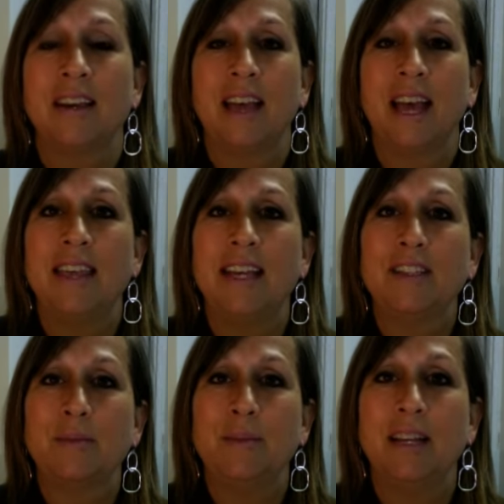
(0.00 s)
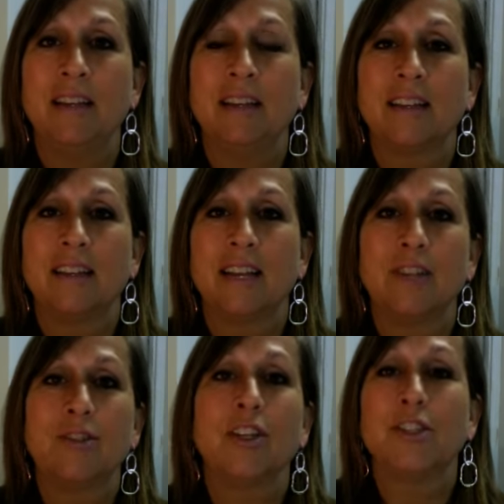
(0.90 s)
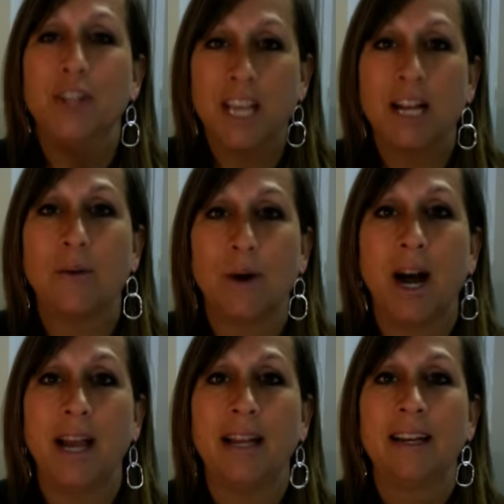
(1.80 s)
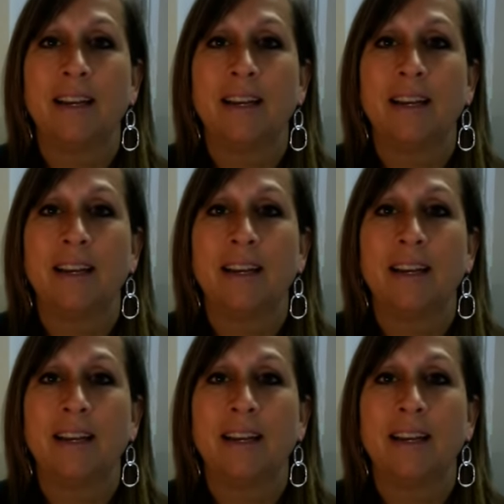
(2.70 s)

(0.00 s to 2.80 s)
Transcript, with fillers: And that doesn't mean, Can I trust you to get it right?